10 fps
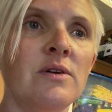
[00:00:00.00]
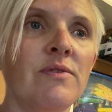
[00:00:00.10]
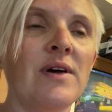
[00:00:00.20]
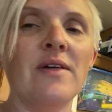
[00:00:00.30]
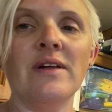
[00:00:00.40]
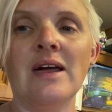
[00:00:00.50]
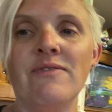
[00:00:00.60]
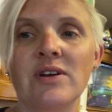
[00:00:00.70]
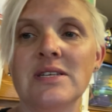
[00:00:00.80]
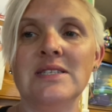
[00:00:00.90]
that. They'll have
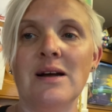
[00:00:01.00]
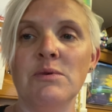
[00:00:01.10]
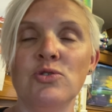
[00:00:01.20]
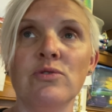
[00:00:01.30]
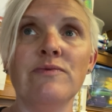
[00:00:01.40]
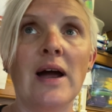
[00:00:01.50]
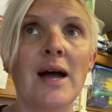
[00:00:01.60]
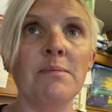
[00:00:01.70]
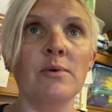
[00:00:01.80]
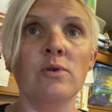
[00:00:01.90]
like a sandwich or a
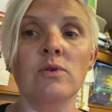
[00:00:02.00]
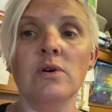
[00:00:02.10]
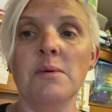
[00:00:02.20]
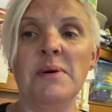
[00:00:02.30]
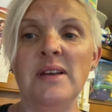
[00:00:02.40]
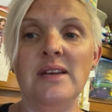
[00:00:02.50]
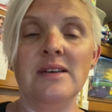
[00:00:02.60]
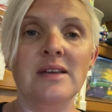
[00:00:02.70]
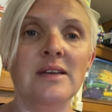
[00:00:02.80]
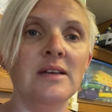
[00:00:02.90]
wrap or a
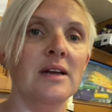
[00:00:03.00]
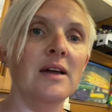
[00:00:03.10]
panini